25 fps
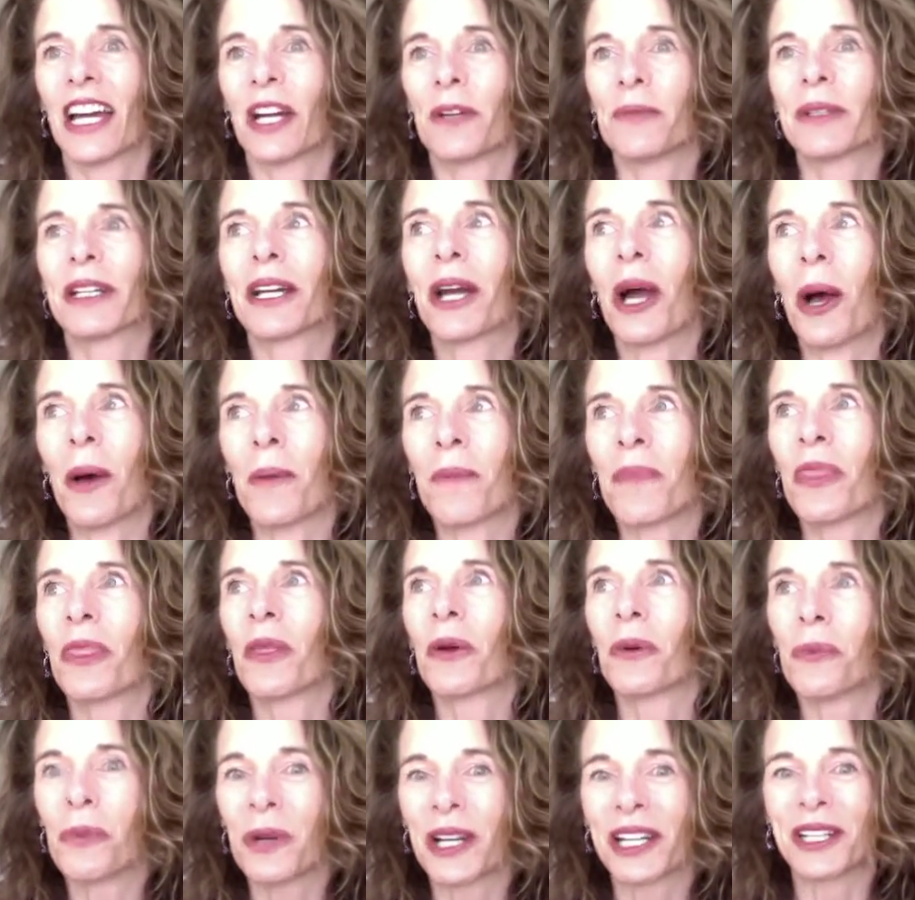become
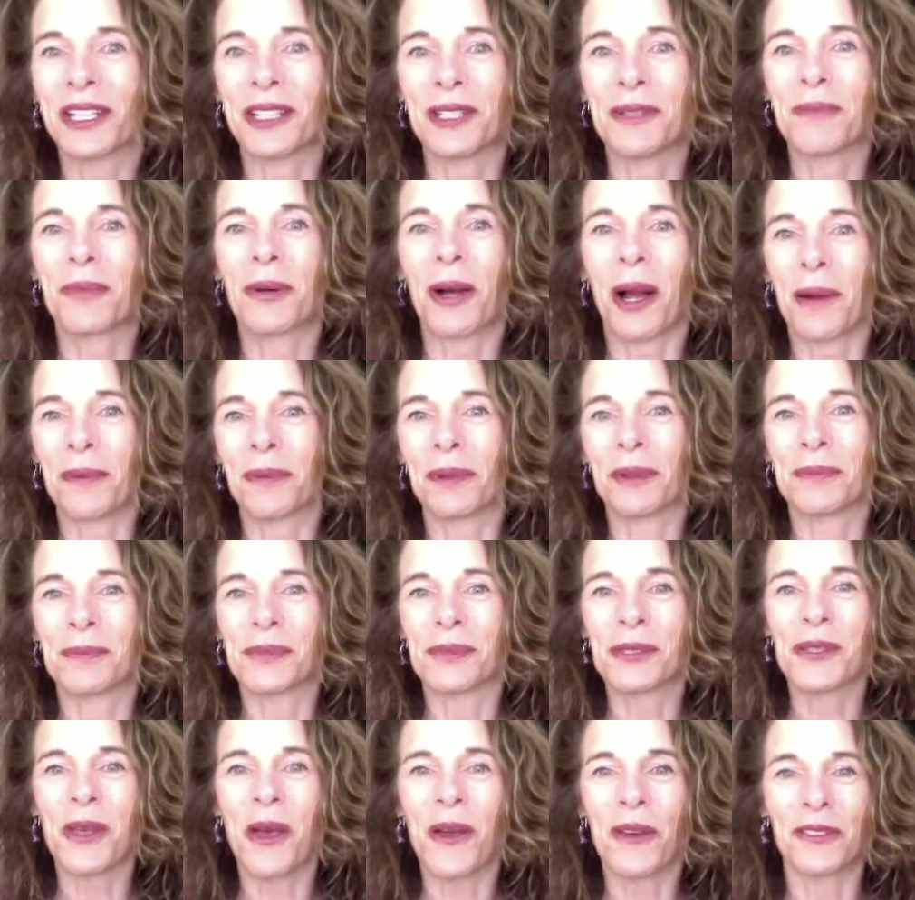the wicked problem
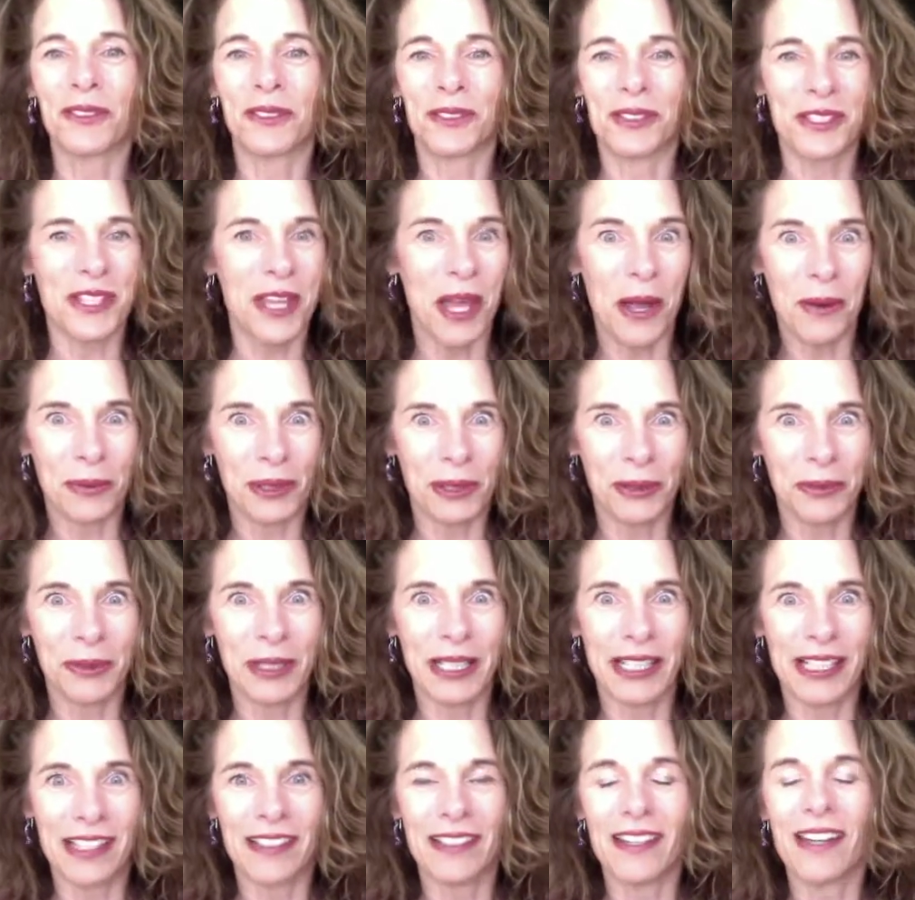solvers that we
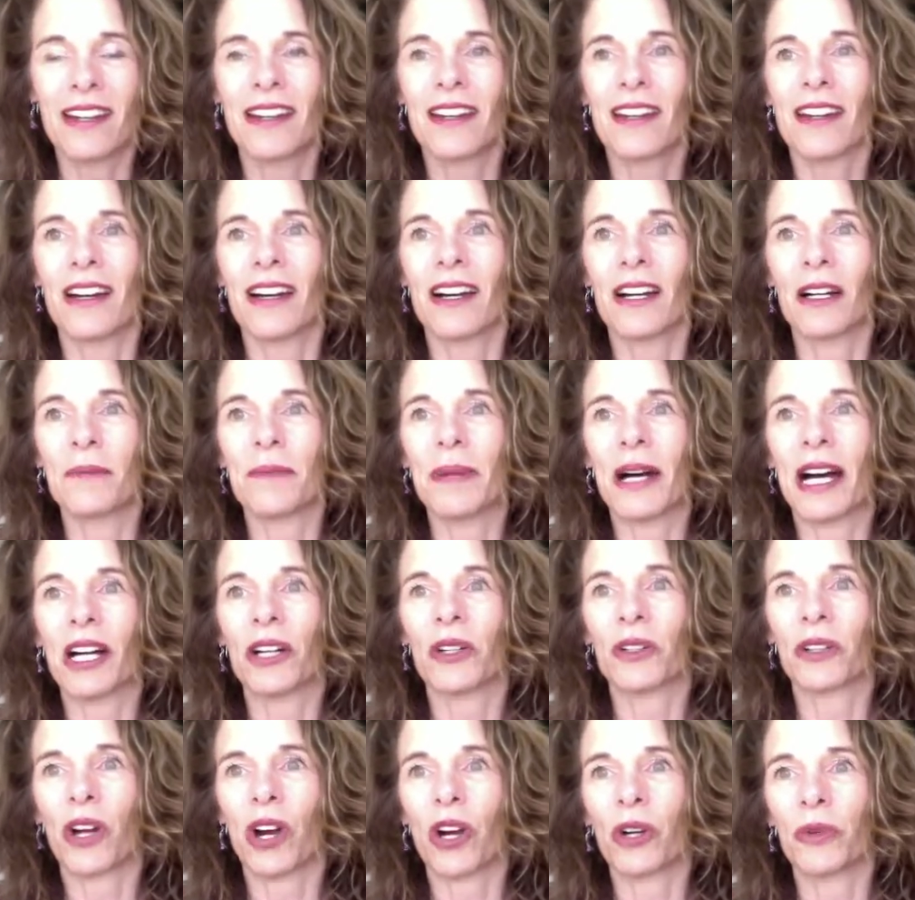read
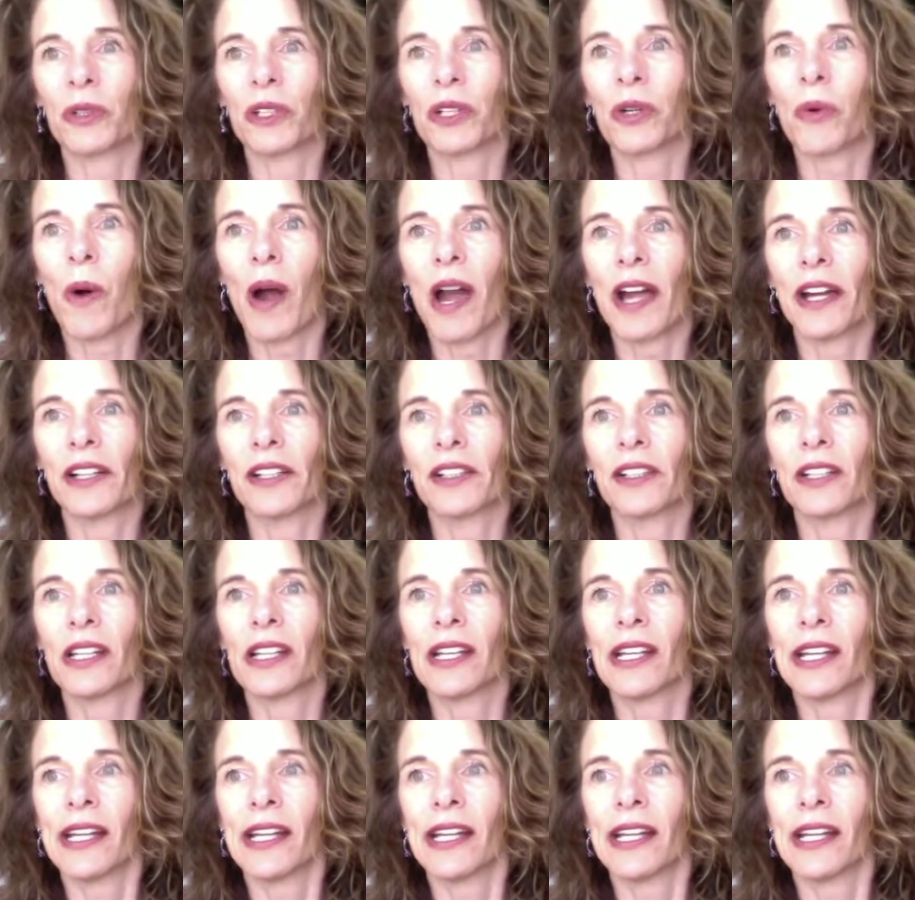about are required.